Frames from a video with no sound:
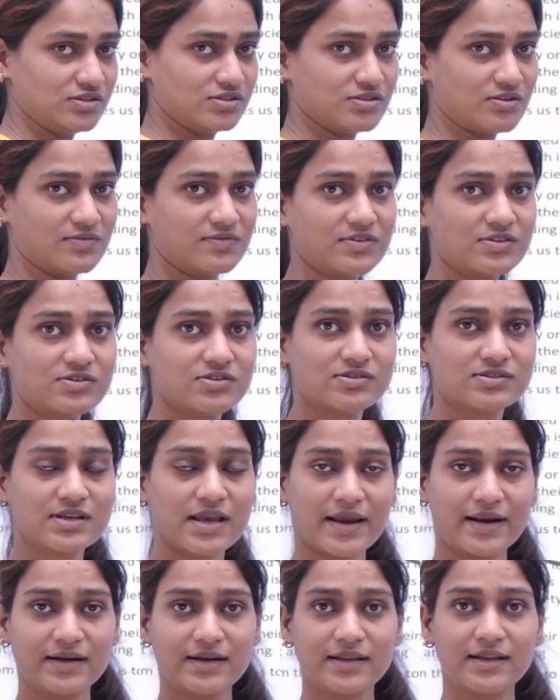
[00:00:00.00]
of the
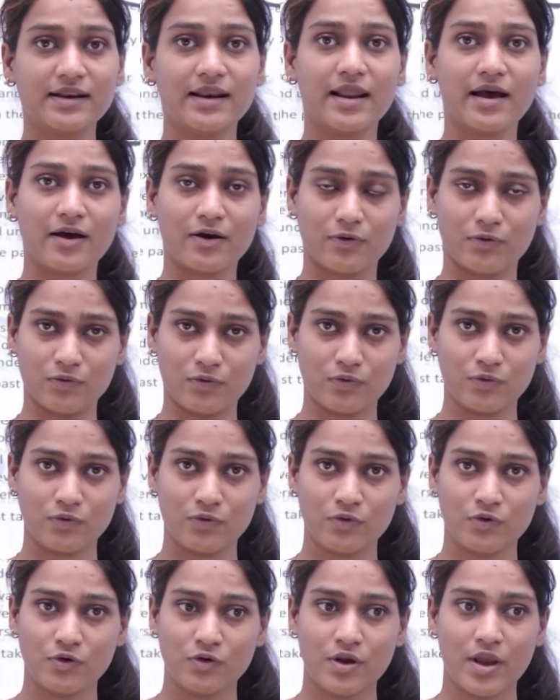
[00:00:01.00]
society now,
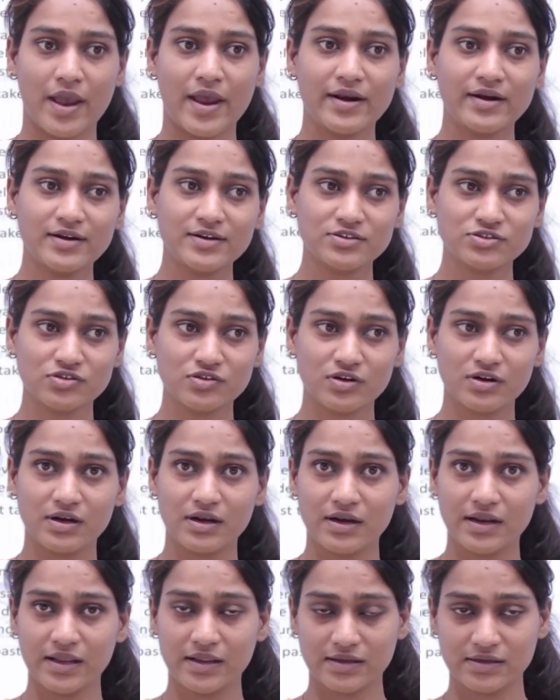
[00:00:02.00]
and it
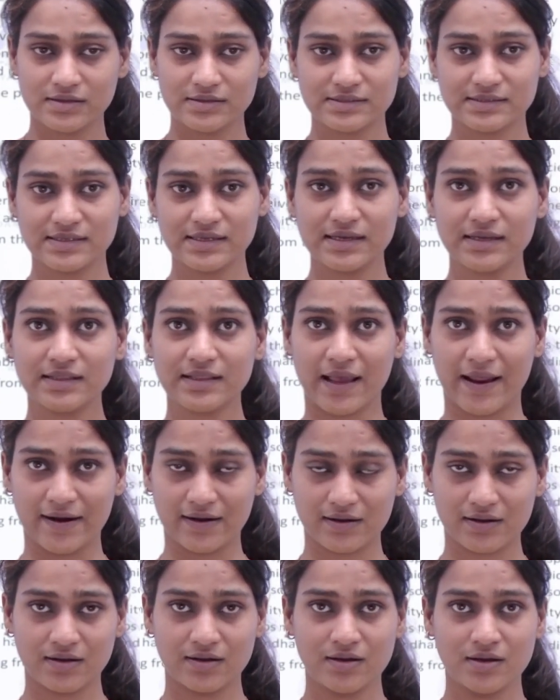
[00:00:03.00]
should see
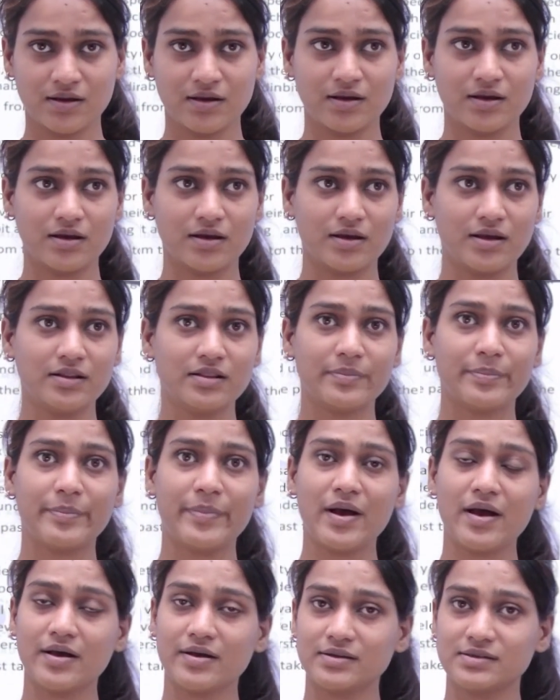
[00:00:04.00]
that in the
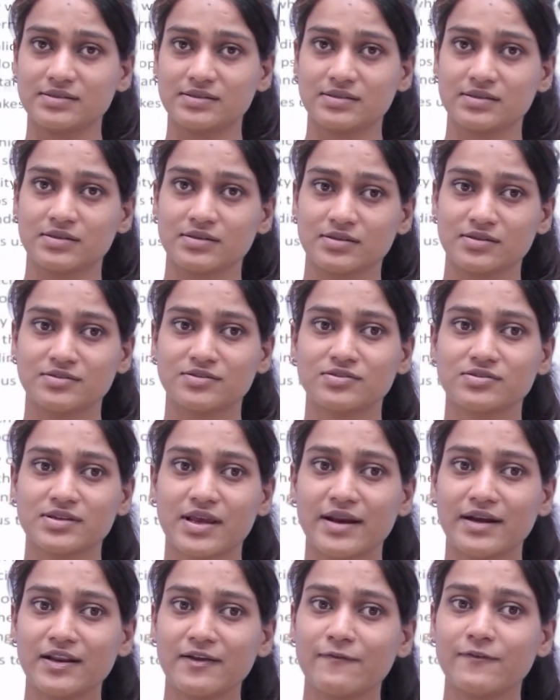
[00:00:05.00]
past the
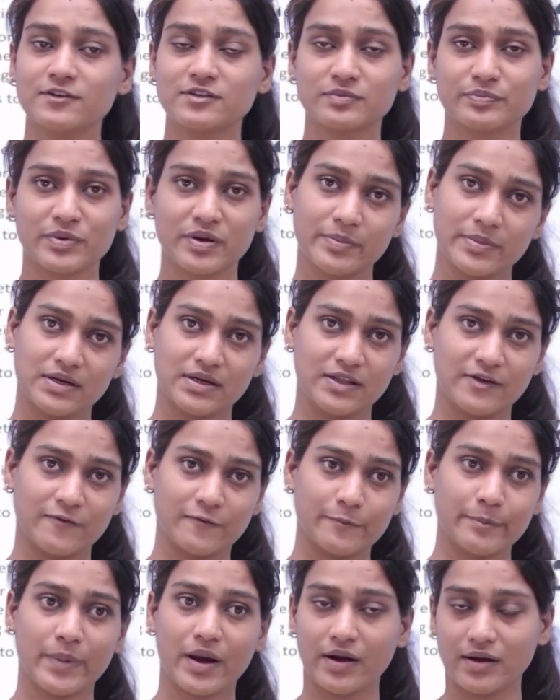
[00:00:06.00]
society was primitive,
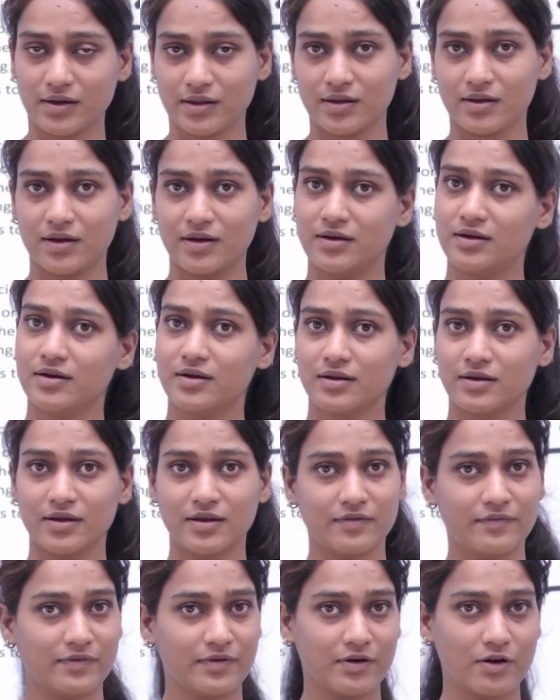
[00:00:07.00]
but it
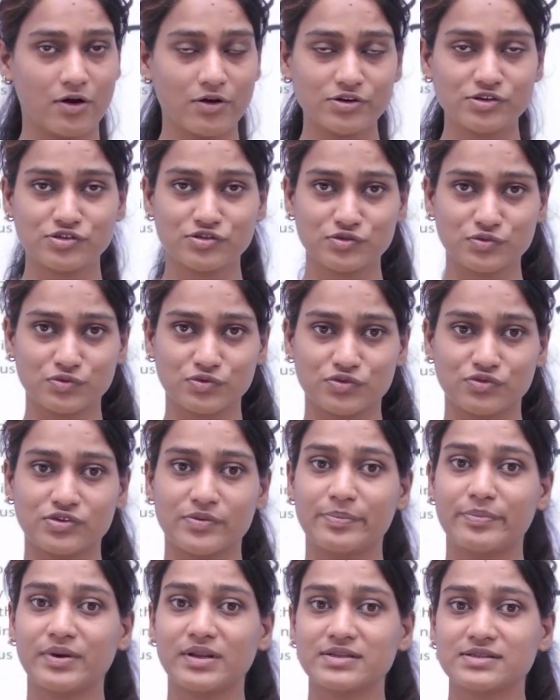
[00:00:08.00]
will not suit to the
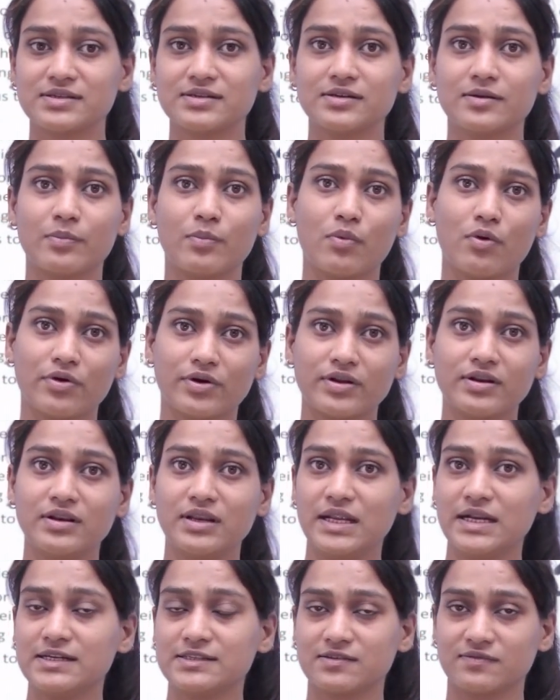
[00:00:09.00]
present modern
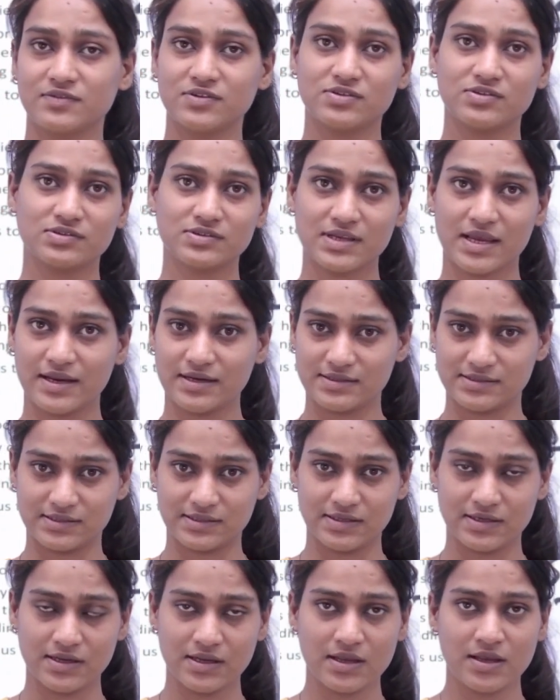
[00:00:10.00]
needs of the
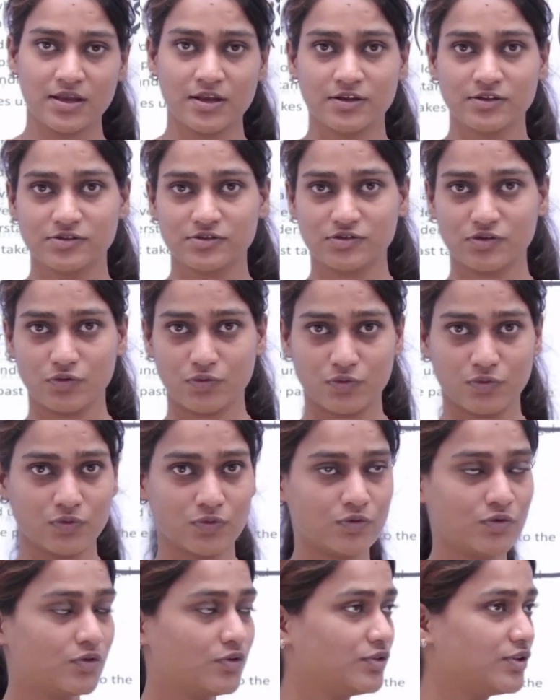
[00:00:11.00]
society. So
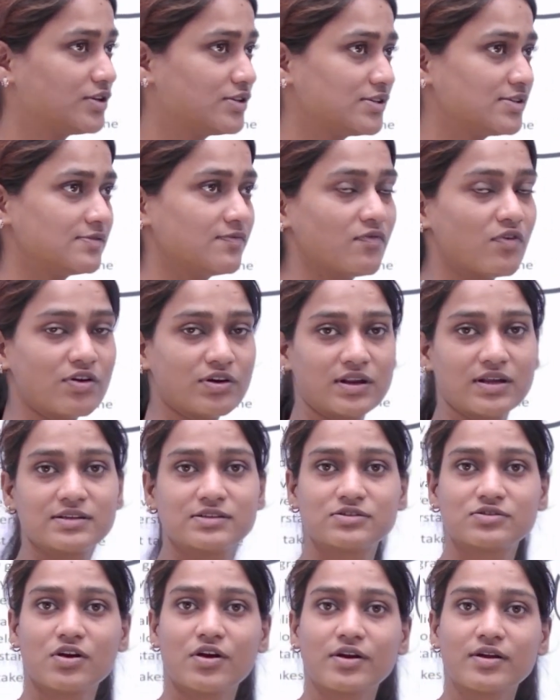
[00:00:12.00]
this is what
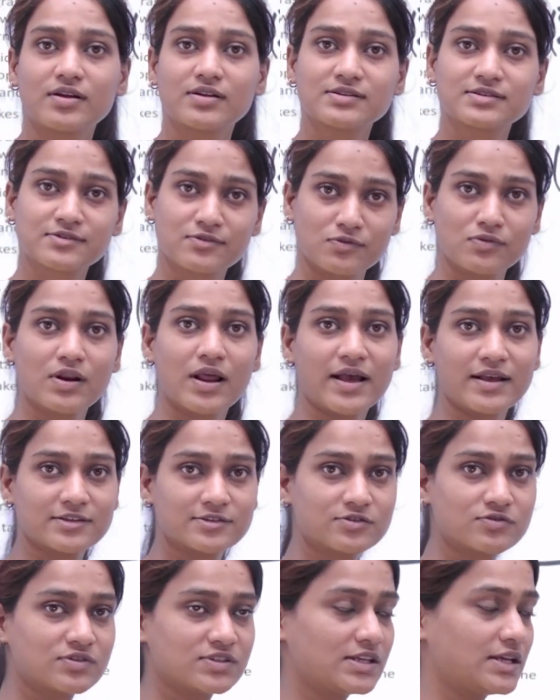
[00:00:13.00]
historical school has
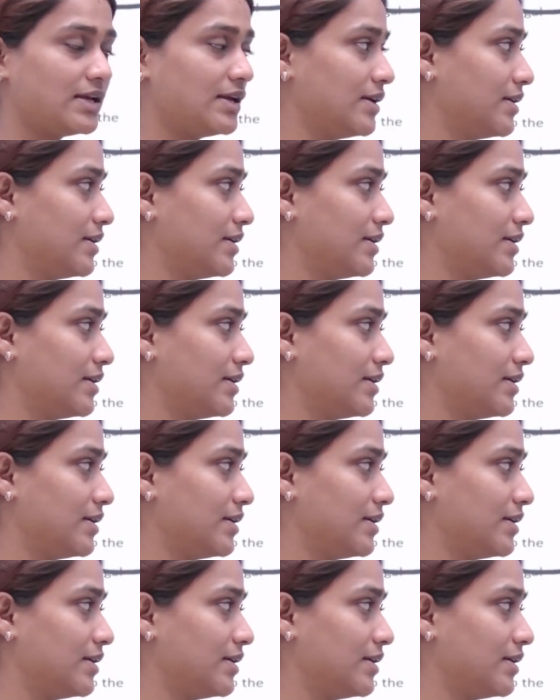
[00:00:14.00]
to say.